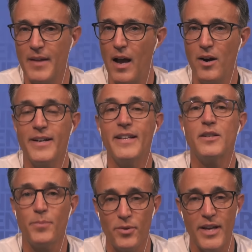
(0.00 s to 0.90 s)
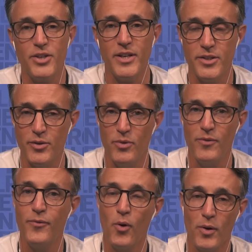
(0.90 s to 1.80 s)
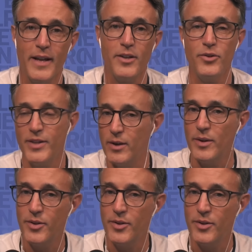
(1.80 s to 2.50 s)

an inspiration as you move forward and you deal